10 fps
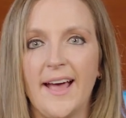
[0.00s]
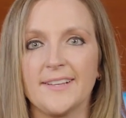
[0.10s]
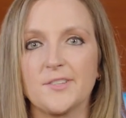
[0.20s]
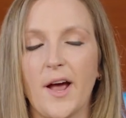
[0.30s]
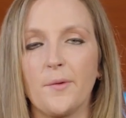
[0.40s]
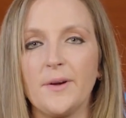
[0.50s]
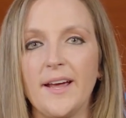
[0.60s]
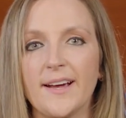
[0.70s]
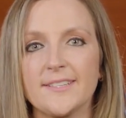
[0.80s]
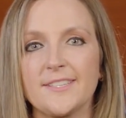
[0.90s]
And so I want
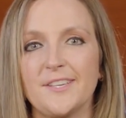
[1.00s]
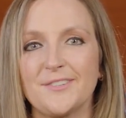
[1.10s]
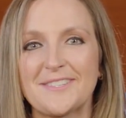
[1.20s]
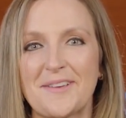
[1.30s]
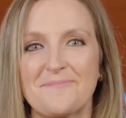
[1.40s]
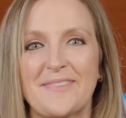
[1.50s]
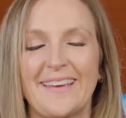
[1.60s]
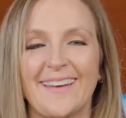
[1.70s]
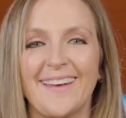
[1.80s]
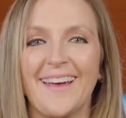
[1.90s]
to ask you
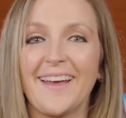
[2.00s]
something,